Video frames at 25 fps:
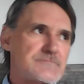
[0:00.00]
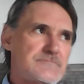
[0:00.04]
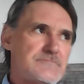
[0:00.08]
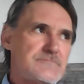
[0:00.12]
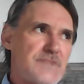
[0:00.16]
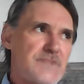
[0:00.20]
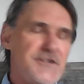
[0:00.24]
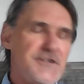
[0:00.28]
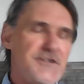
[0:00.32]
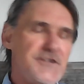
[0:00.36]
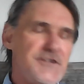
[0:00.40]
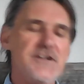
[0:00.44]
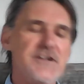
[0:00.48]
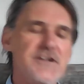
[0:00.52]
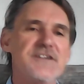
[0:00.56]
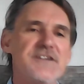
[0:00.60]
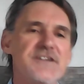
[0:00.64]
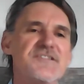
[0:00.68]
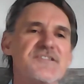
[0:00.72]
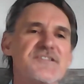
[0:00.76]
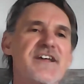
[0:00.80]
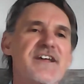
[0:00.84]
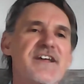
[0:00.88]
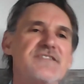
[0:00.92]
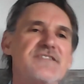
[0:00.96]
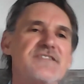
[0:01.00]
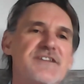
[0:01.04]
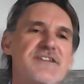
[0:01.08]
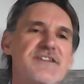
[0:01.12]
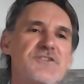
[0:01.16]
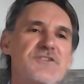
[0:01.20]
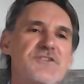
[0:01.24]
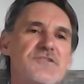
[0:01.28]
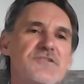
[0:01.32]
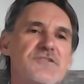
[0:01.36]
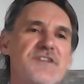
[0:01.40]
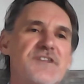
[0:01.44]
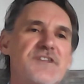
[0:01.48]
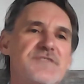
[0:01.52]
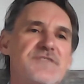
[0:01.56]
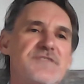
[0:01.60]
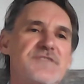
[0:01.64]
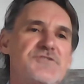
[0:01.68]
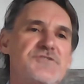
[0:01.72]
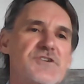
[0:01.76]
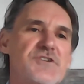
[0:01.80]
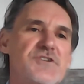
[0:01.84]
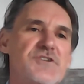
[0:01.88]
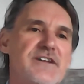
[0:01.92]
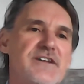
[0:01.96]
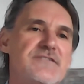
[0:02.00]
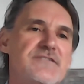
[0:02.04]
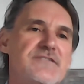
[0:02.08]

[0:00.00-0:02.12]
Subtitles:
you hear sayings like nose out of joint.